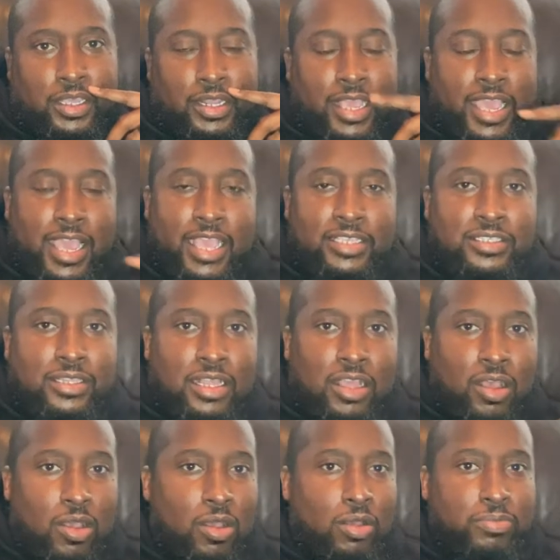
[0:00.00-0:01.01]
And that has to
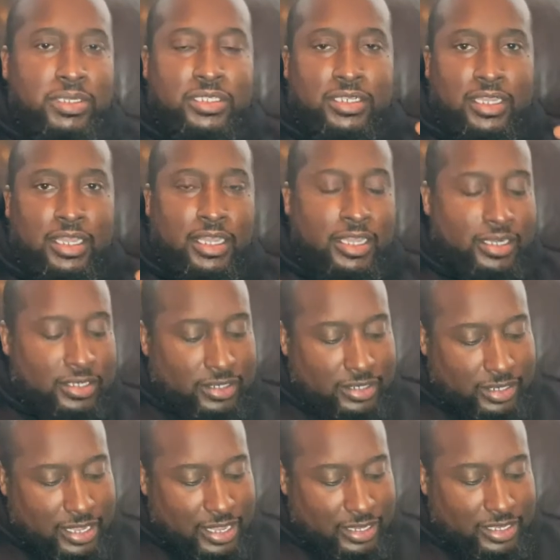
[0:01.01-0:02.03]
all be done
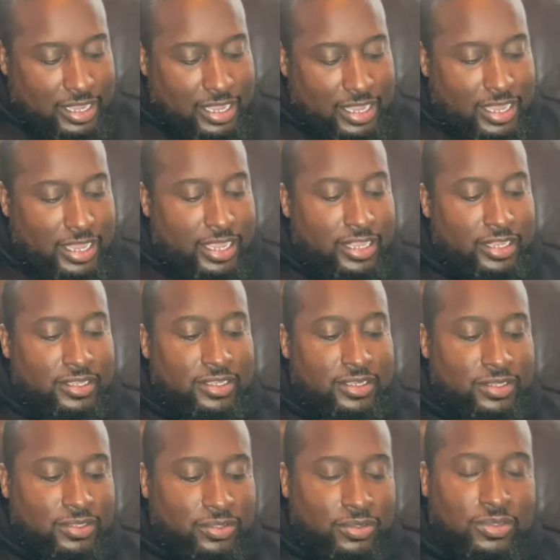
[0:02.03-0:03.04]
at the end,
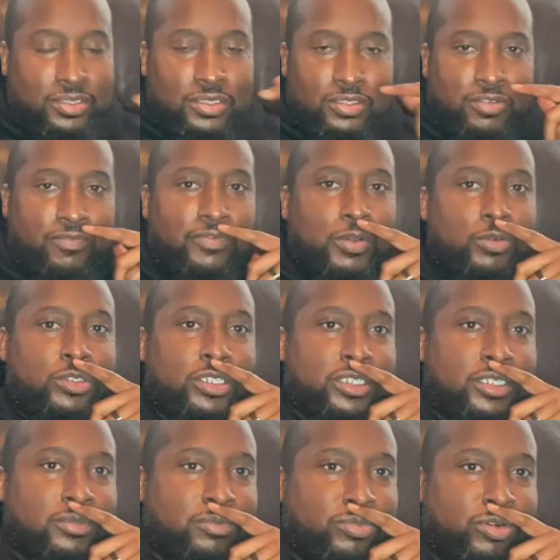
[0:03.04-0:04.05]

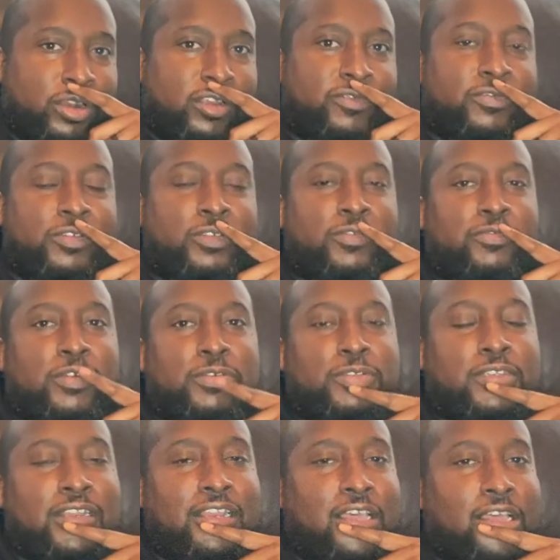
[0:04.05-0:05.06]
devotion, prayer for
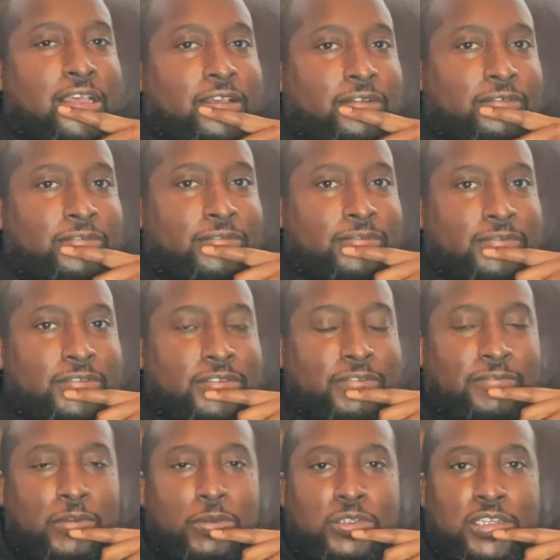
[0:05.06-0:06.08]
devotion, love.
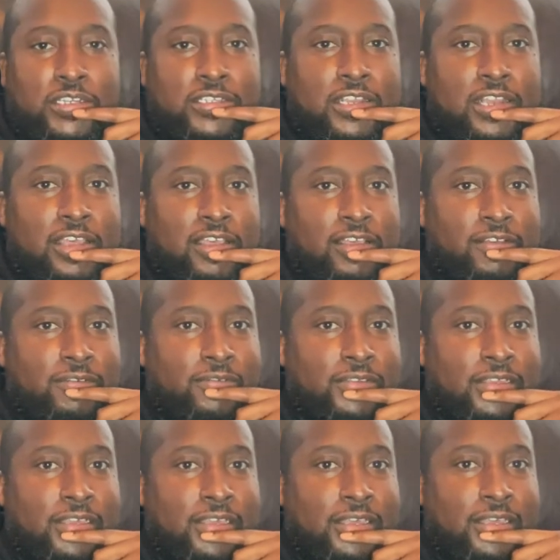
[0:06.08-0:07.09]
Devotion is love.
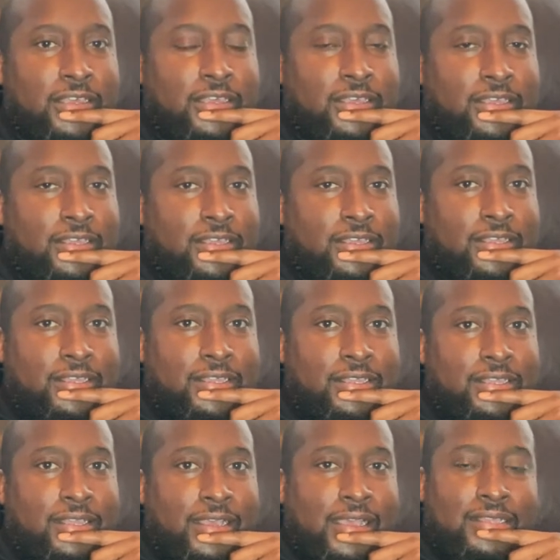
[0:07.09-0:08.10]

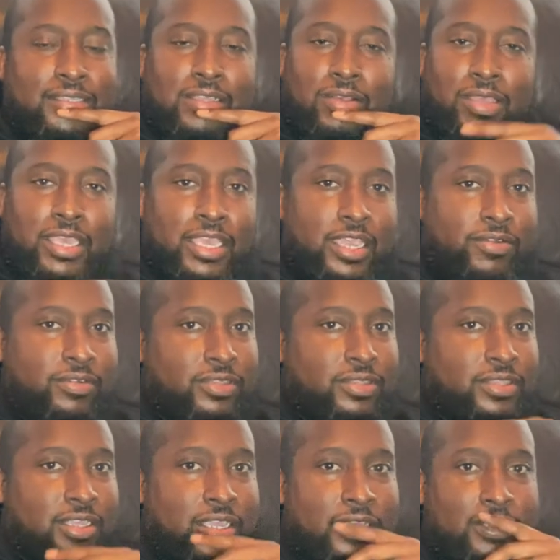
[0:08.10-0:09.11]
That's how
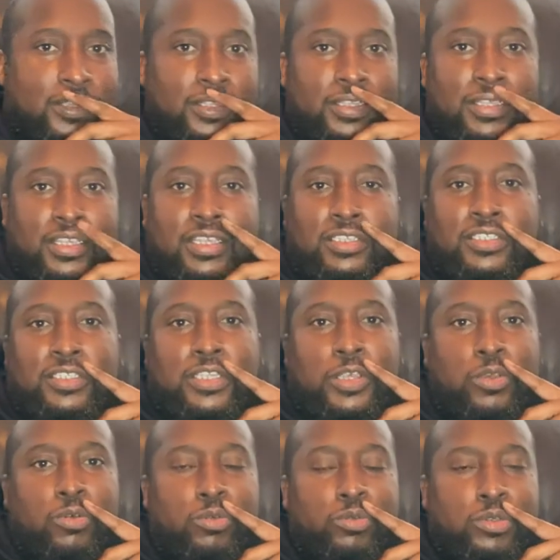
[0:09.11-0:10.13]
everything is
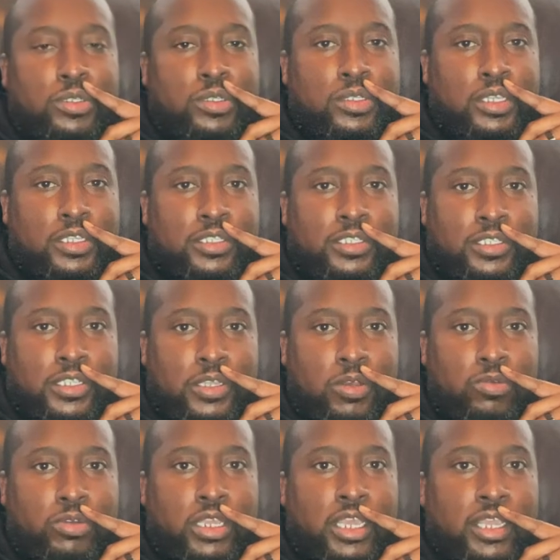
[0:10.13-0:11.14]
sealed. It's
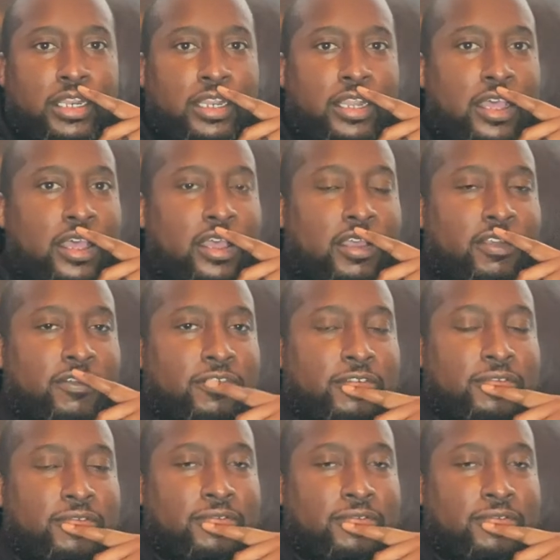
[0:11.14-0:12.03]
sealed in love.